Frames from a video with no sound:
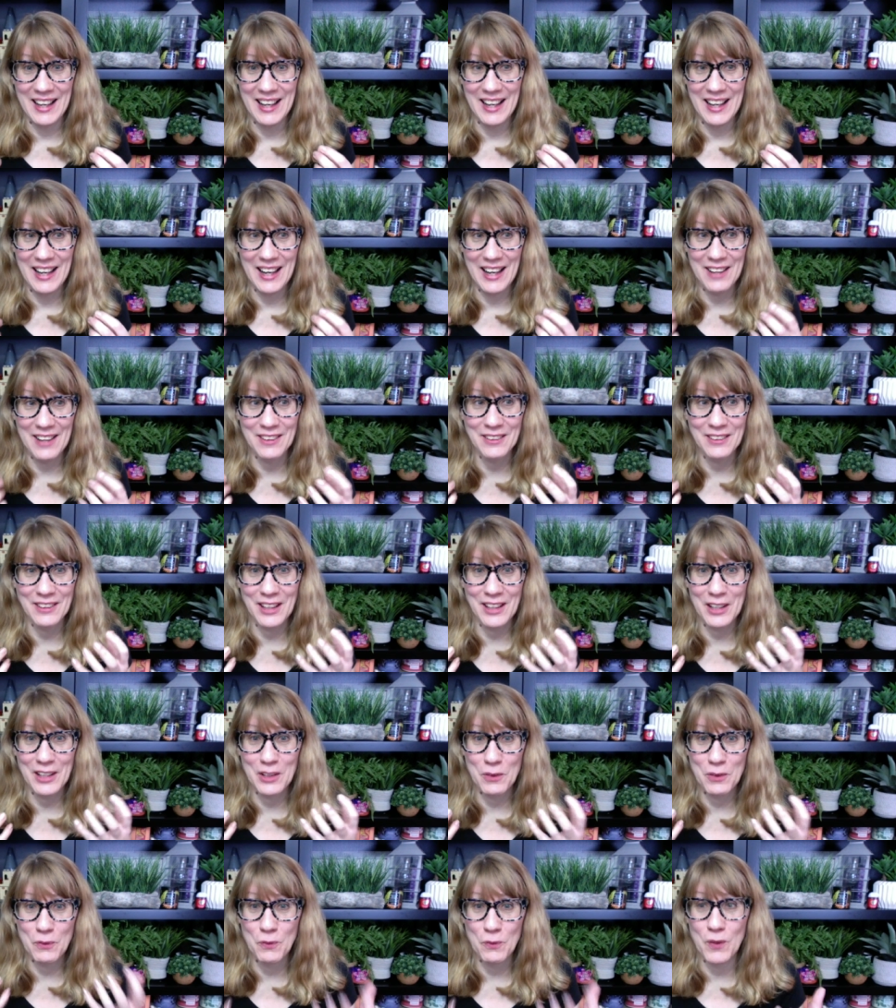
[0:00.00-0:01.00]
are
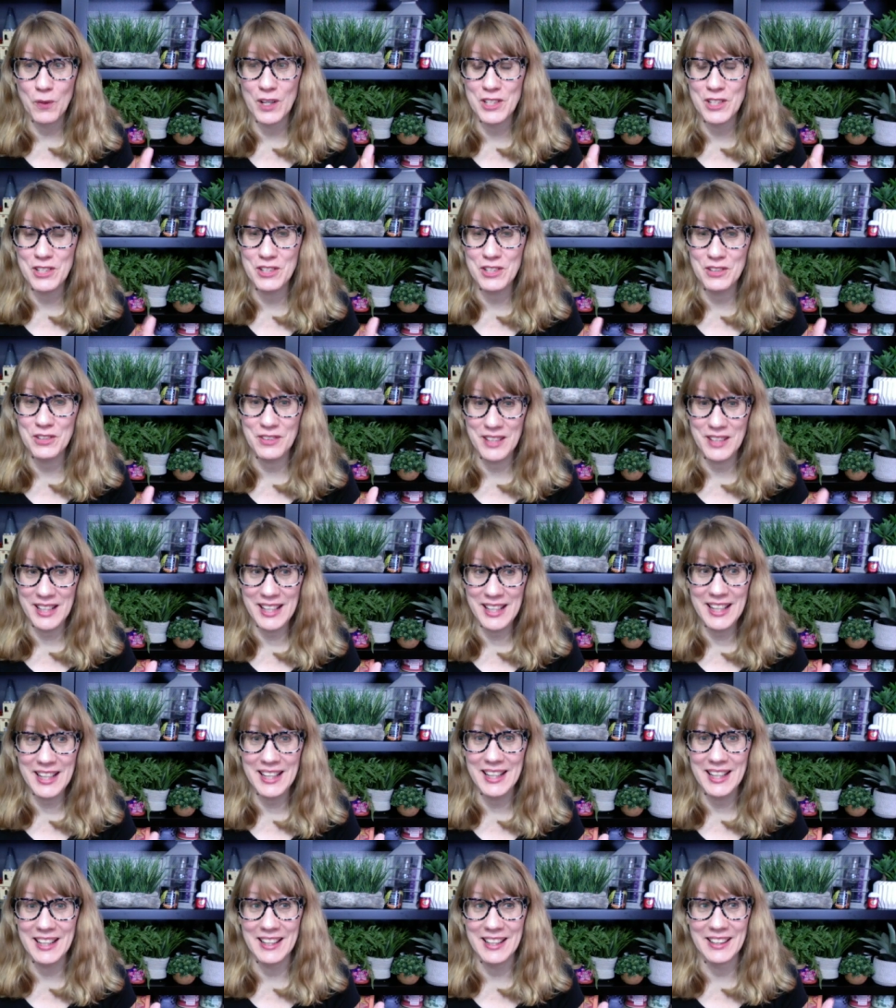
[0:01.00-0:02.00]
like what you
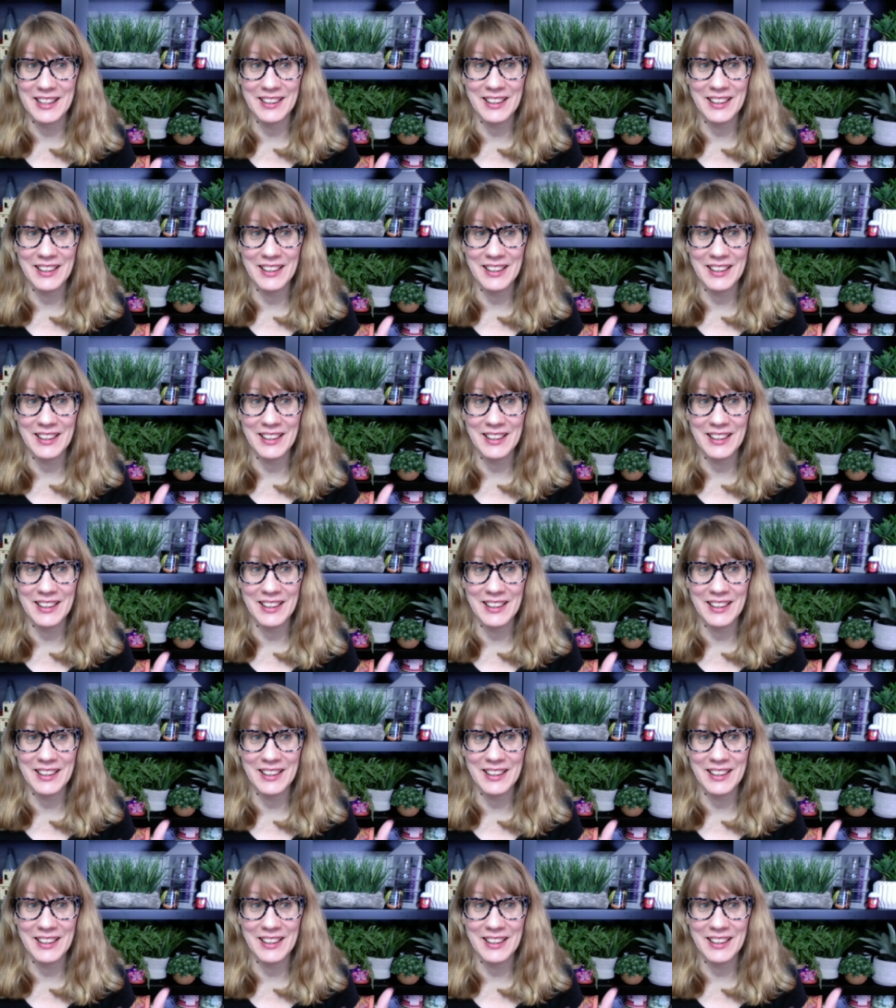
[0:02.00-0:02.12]
need.